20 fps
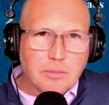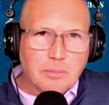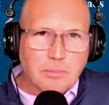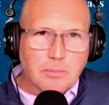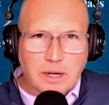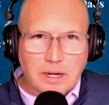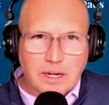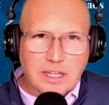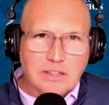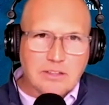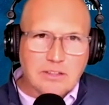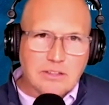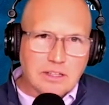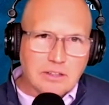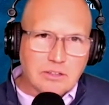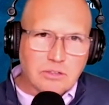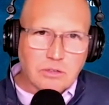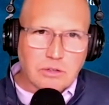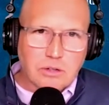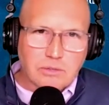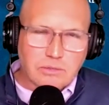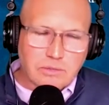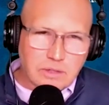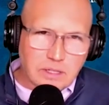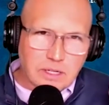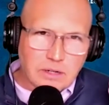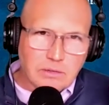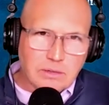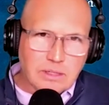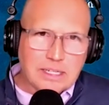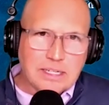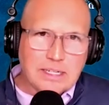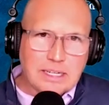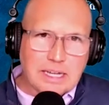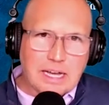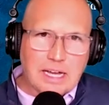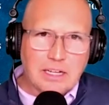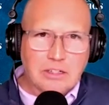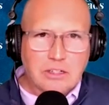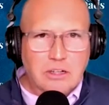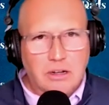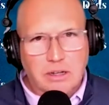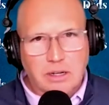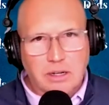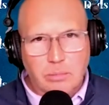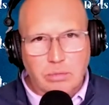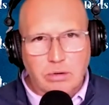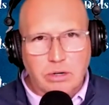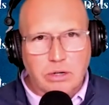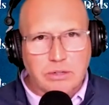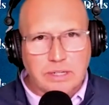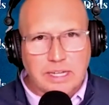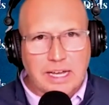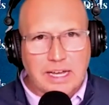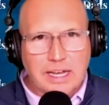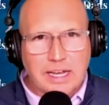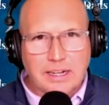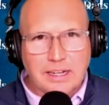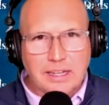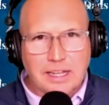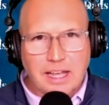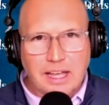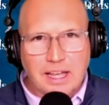but it's sort of, lead dad talking to bro dad.